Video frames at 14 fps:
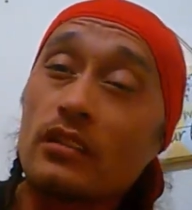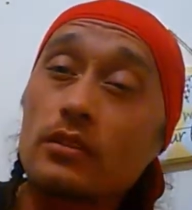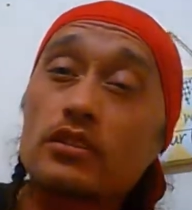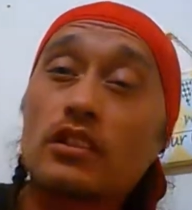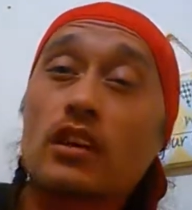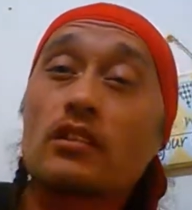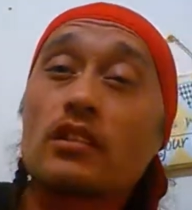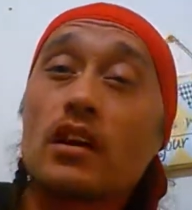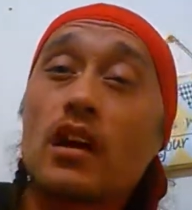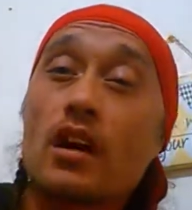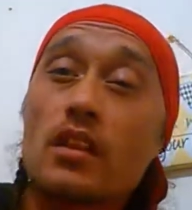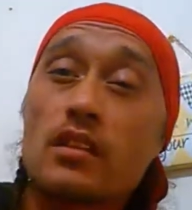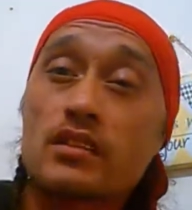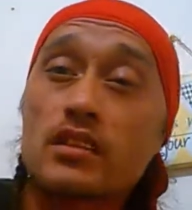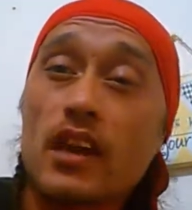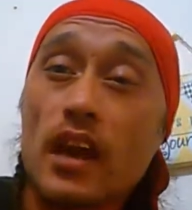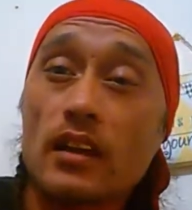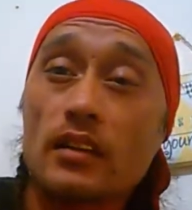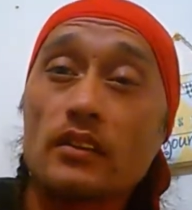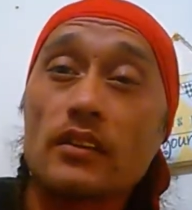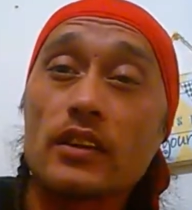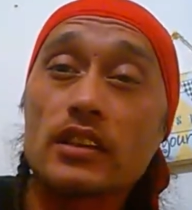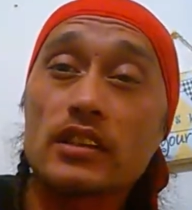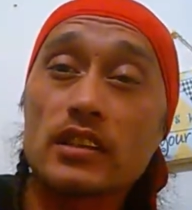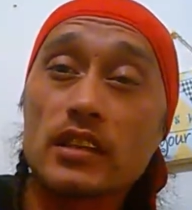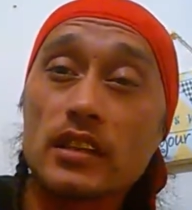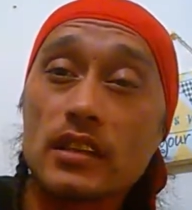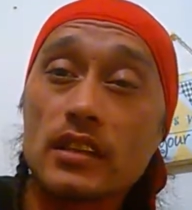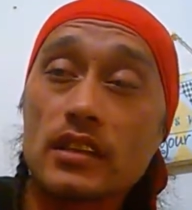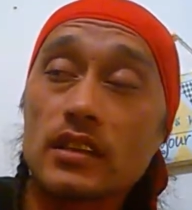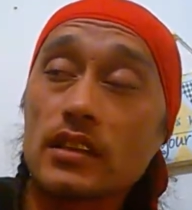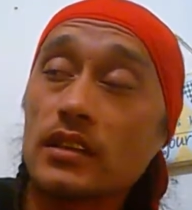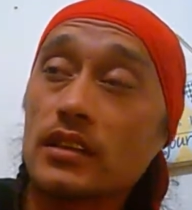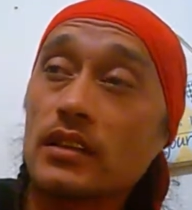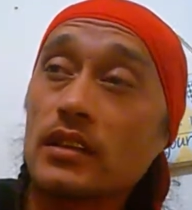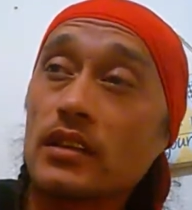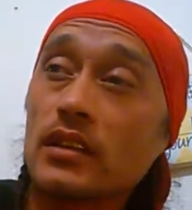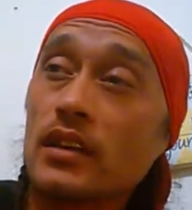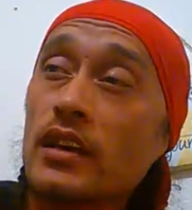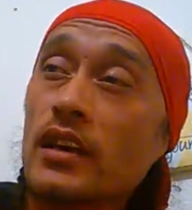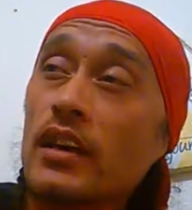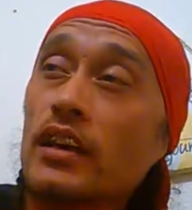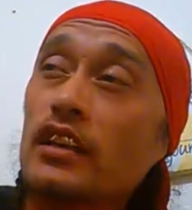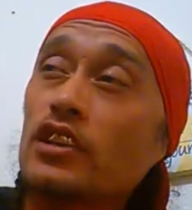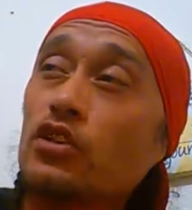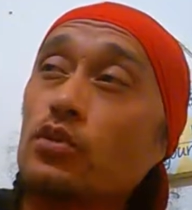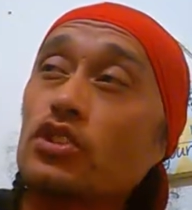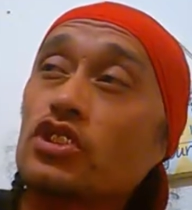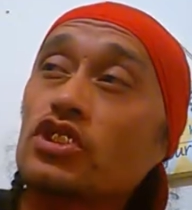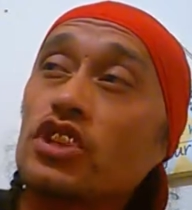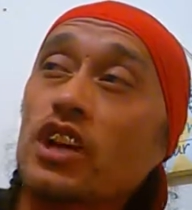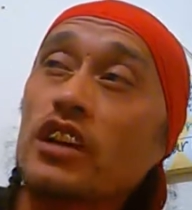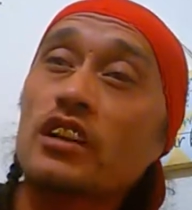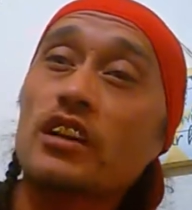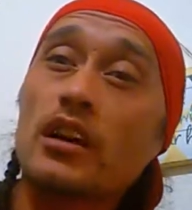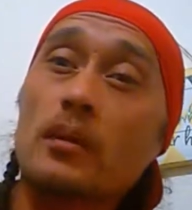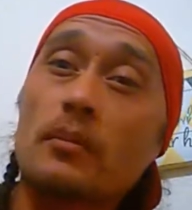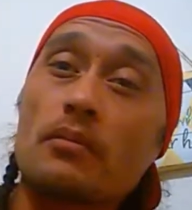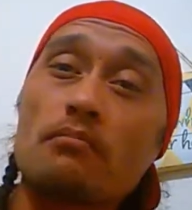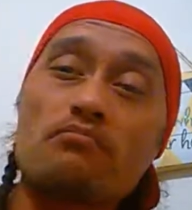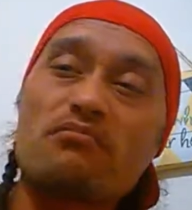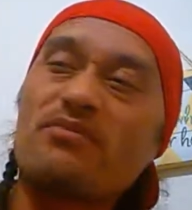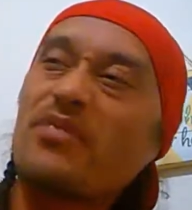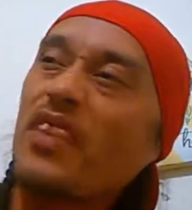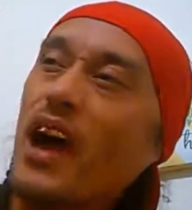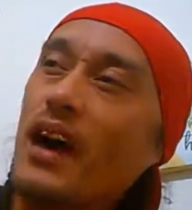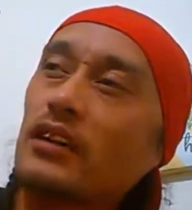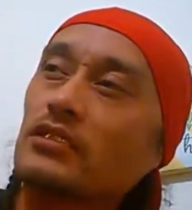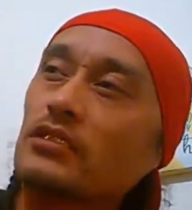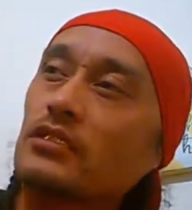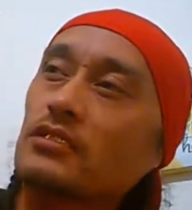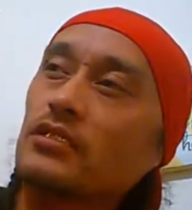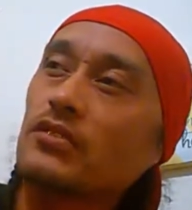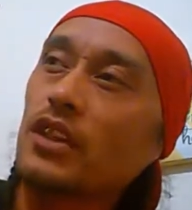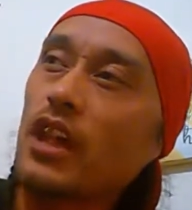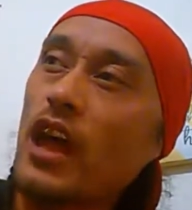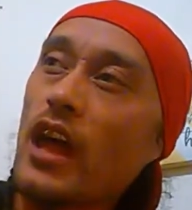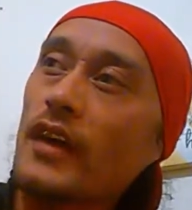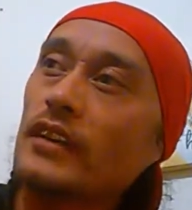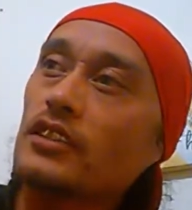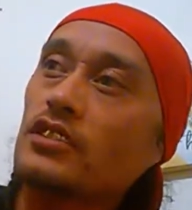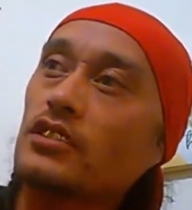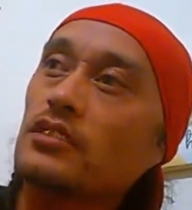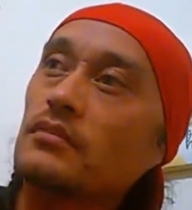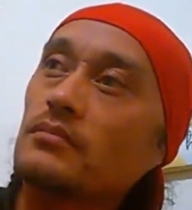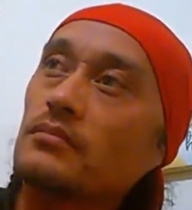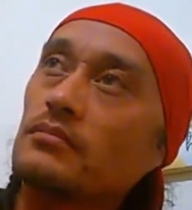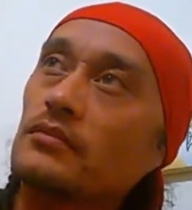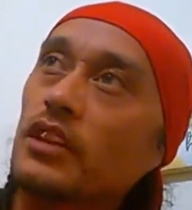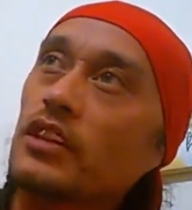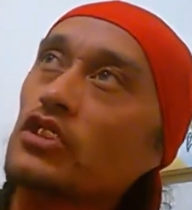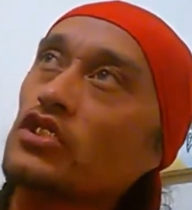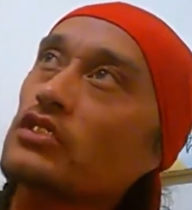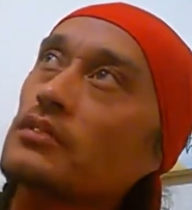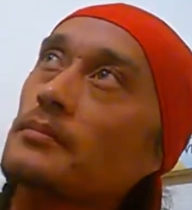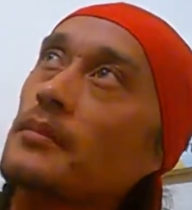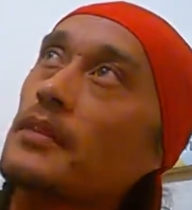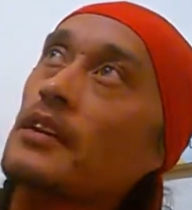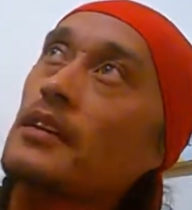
It was on the other side of the city, and it was sucking up thousands of lights, this